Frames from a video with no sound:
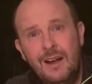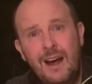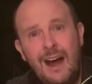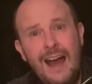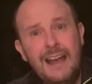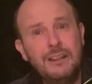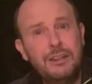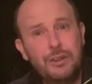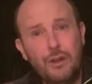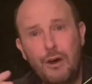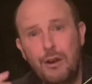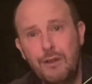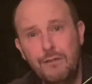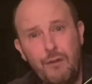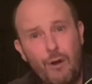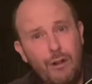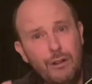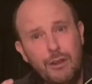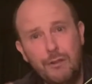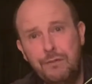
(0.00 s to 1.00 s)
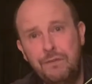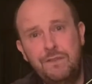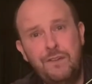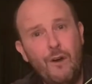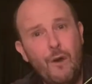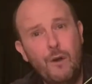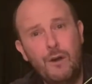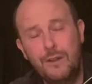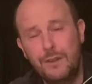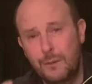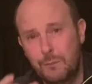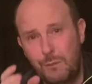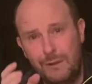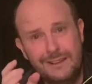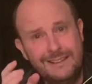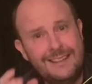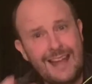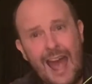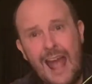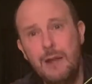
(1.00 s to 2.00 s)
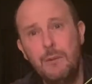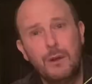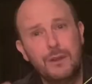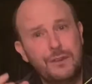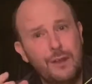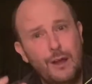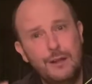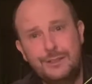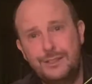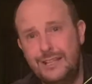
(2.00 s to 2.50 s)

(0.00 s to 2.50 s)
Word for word: I thought of all the folk that will die without